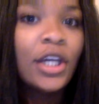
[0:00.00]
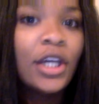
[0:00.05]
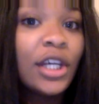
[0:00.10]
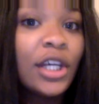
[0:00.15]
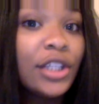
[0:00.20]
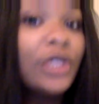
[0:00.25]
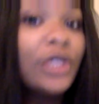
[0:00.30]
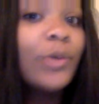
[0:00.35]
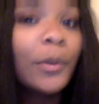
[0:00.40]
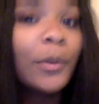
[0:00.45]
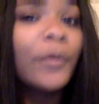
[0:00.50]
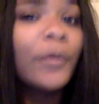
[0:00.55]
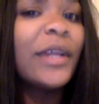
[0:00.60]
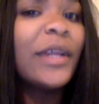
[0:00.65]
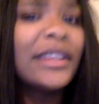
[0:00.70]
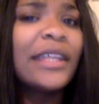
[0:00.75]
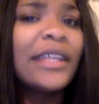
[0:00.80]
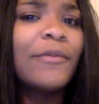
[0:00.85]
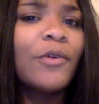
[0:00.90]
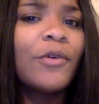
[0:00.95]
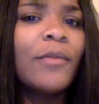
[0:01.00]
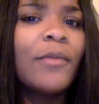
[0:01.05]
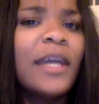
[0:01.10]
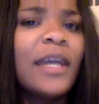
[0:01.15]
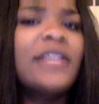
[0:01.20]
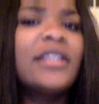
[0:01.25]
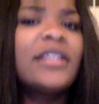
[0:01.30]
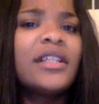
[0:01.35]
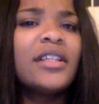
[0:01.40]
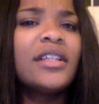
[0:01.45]
and you were with them
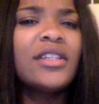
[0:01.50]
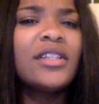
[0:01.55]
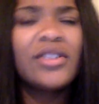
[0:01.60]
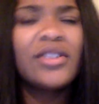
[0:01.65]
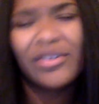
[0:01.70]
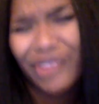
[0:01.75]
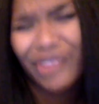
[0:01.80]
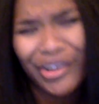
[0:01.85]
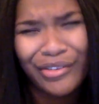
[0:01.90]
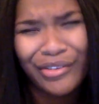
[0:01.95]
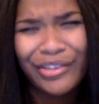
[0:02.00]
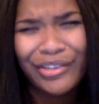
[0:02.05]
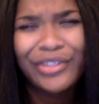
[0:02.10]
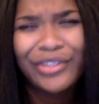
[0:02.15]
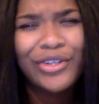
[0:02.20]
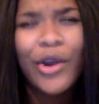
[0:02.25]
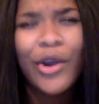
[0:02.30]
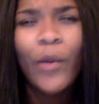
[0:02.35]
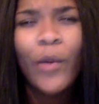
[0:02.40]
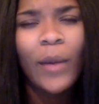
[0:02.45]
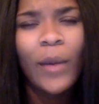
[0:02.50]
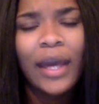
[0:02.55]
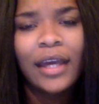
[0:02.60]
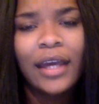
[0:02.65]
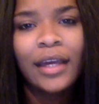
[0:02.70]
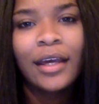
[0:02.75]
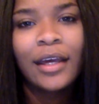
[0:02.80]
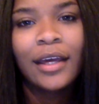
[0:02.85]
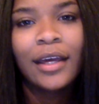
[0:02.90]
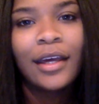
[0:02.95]
romantically, so no, there's no
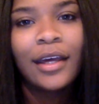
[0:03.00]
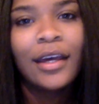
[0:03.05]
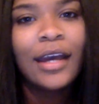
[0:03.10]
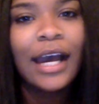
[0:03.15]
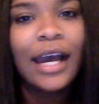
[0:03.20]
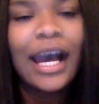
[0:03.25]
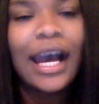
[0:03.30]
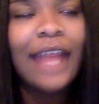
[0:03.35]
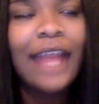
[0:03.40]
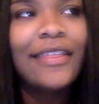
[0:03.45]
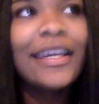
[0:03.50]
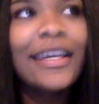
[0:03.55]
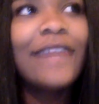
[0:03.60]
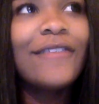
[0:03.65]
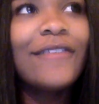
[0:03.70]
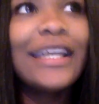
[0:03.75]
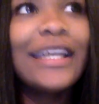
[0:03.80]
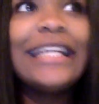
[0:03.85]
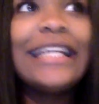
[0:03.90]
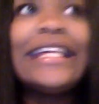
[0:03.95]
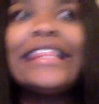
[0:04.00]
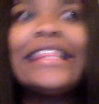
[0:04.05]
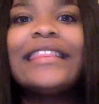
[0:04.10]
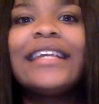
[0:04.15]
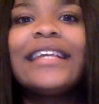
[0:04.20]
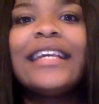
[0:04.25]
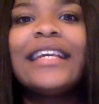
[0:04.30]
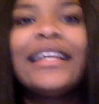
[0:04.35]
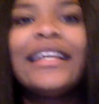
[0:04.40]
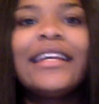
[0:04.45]
way. I think if
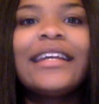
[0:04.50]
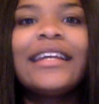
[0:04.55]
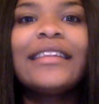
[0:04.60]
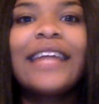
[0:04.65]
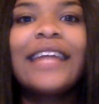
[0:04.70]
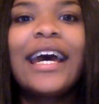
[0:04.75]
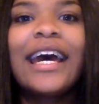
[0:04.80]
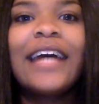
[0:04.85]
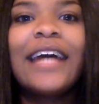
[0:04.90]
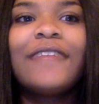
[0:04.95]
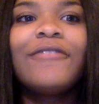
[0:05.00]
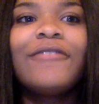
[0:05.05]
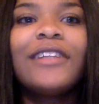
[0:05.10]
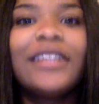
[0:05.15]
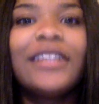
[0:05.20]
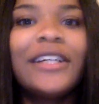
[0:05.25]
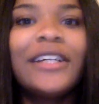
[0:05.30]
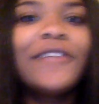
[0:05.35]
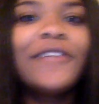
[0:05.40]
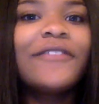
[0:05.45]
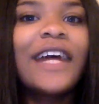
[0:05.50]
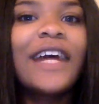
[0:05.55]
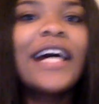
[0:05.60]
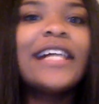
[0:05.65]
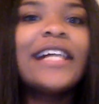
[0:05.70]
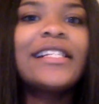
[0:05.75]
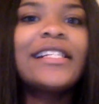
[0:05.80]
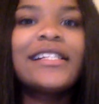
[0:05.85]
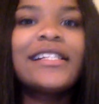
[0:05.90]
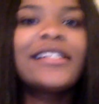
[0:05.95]
anything, that
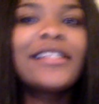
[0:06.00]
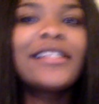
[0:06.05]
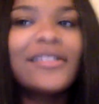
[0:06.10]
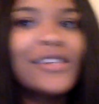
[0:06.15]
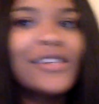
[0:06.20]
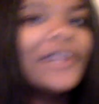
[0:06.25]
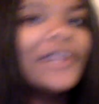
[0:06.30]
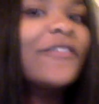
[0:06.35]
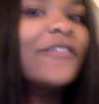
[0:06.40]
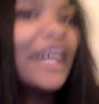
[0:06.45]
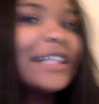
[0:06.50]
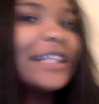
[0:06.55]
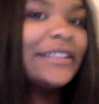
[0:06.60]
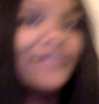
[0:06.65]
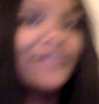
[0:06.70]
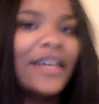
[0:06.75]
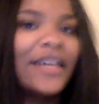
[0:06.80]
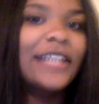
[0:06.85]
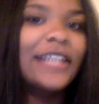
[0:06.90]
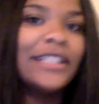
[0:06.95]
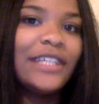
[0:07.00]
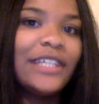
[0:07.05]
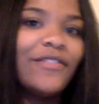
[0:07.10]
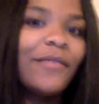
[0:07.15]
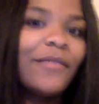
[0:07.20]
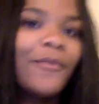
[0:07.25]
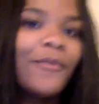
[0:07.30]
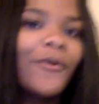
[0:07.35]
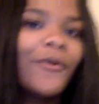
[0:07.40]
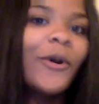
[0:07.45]
validifies and solidifies the fact
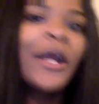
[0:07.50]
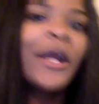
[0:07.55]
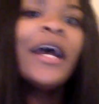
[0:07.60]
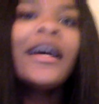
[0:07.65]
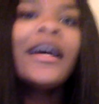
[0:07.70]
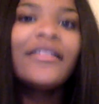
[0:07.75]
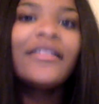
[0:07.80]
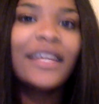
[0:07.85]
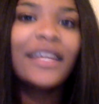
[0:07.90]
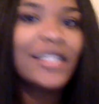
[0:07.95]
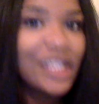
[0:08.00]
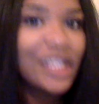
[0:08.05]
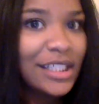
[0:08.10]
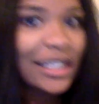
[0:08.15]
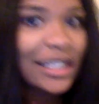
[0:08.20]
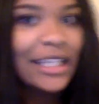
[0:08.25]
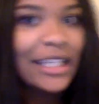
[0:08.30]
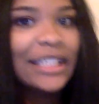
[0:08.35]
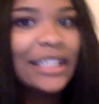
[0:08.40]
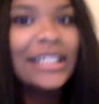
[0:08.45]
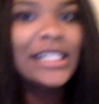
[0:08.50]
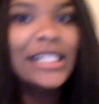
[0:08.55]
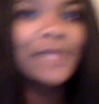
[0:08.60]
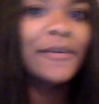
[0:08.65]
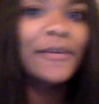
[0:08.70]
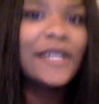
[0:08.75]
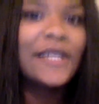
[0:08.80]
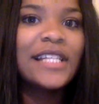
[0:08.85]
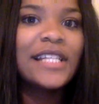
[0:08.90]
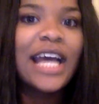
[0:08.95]
even more that she is,
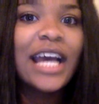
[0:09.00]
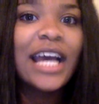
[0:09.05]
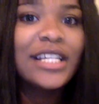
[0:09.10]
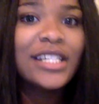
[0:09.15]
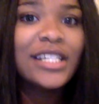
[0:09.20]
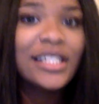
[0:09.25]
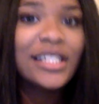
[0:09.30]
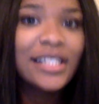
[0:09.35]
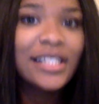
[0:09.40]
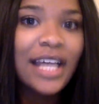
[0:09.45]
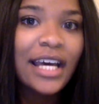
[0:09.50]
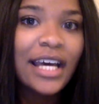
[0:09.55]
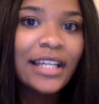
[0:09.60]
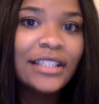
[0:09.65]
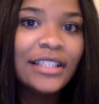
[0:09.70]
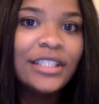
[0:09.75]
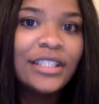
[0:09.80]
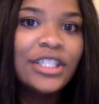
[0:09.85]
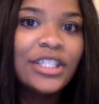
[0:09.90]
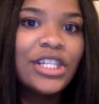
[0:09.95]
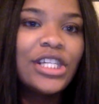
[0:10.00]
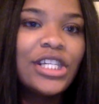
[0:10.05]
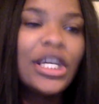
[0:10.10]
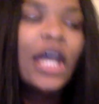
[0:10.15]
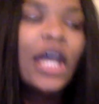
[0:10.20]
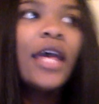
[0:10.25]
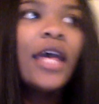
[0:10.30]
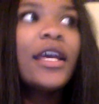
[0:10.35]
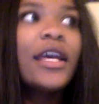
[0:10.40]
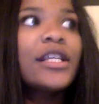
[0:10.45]
because as she said, she
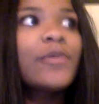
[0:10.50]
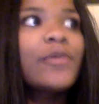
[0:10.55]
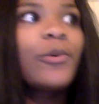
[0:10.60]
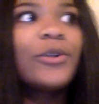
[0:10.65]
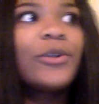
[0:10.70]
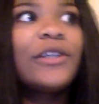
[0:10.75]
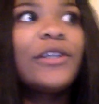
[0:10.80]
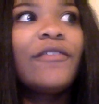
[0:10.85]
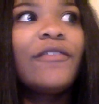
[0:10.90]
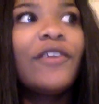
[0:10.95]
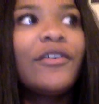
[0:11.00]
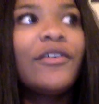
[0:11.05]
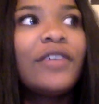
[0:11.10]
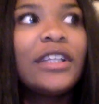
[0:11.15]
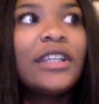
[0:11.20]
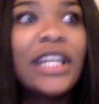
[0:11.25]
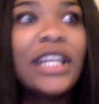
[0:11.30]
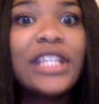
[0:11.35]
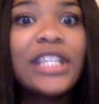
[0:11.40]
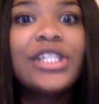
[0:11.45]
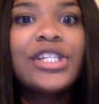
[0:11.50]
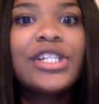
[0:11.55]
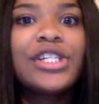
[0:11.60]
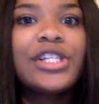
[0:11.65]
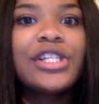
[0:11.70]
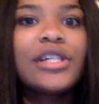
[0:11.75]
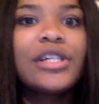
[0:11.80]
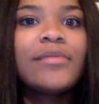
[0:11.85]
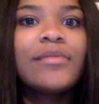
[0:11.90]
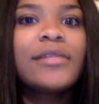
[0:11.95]
explored different
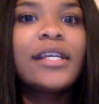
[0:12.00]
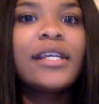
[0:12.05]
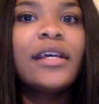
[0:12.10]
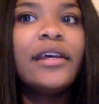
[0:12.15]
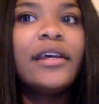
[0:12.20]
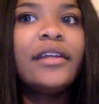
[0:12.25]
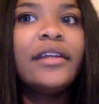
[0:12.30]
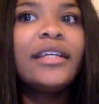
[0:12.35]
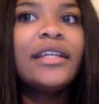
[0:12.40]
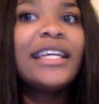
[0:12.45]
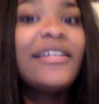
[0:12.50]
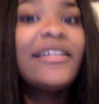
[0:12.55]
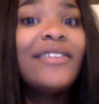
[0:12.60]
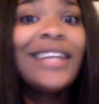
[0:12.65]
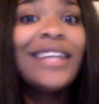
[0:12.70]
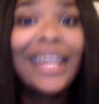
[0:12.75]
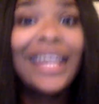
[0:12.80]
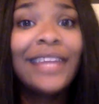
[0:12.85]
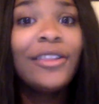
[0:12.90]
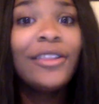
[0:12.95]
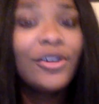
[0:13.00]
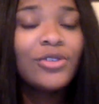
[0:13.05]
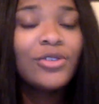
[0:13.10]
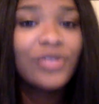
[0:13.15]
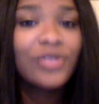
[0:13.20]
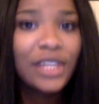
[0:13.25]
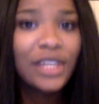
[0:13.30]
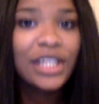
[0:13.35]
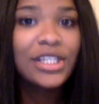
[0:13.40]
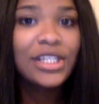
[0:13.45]
relationships, and even in those
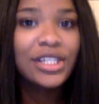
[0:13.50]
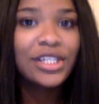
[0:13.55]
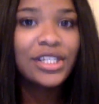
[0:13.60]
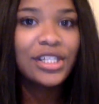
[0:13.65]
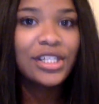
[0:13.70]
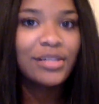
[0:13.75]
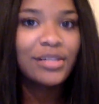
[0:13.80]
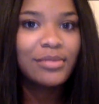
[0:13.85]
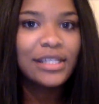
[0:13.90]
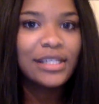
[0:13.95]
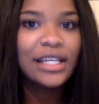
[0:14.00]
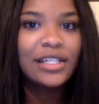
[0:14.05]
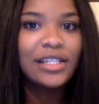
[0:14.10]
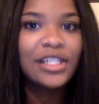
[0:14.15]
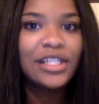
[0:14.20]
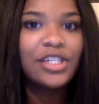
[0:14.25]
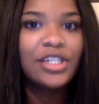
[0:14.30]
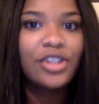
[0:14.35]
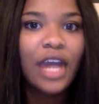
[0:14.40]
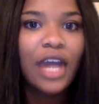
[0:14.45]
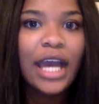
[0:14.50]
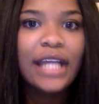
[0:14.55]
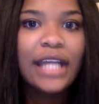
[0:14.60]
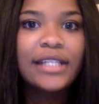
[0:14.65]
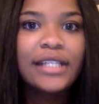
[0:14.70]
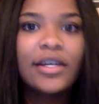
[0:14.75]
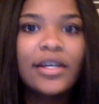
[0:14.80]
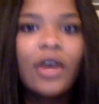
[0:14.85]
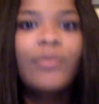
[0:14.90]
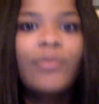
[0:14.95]
relationships that she tried
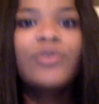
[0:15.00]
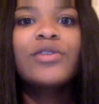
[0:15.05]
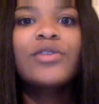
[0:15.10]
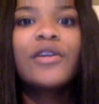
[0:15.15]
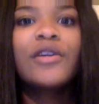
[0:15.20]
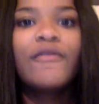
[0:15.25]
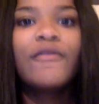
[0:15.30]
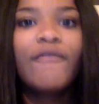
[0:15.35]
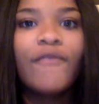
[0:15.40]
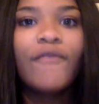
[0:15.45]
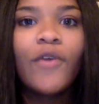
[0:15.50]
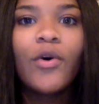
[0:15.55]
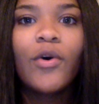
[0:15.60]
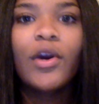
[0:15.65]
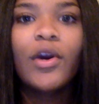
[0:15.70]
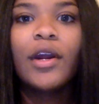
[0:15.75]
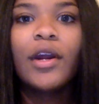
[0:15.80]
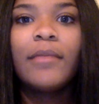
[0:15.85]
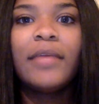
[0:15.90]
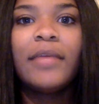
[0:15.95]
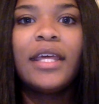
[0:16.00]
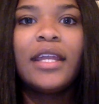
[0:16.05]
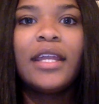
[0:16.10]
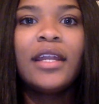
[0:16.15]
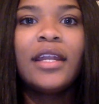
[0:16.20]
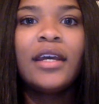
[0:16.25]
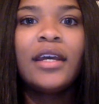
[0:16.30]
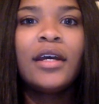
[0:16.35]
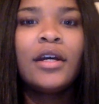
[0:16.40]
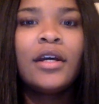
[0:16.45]
to almost conform and
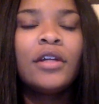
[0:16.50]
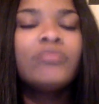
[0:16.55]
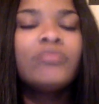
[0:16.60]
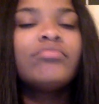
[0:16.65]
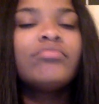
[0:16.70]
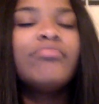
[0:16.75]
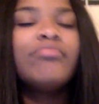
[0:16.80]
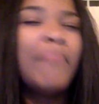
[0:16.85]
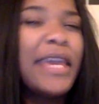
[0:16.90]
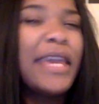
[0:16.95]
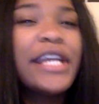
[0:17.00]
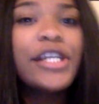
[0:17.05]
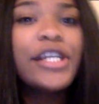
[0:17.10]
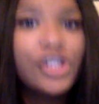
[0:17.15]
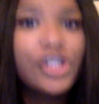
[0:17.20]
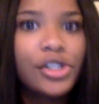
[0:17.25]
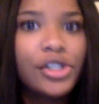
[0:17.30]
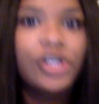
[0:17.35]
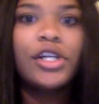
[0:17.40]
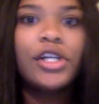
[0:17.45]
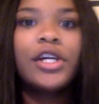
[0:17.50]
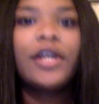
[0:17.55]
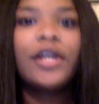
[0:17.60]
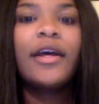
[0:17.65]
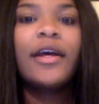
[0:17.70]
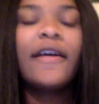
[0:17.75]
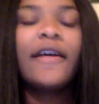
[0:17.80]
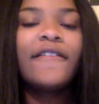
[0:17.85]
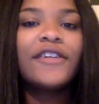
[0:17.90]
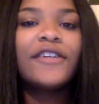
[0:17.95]
make sure
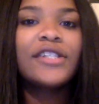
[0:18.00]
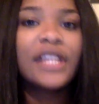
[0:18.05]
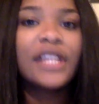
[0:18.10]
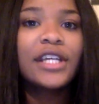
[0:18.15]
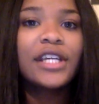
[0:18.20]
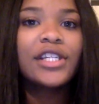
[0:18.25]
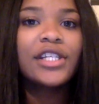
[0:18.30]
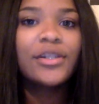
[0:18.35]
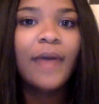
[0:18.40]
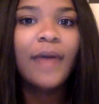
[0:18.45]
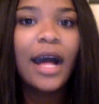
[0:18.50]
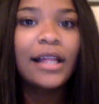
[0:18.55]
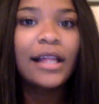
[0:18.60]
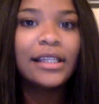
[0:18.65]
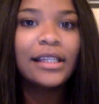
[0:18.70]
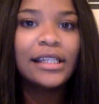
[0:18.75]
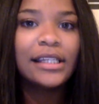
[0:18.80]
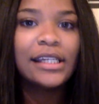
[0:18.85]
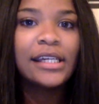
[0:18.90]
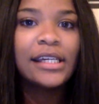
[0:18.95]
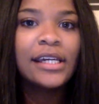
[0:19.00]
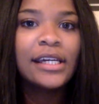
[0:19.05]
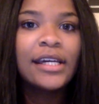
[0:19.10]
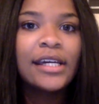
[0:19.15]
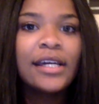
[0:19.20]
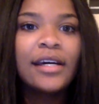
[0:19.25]
of her sexuality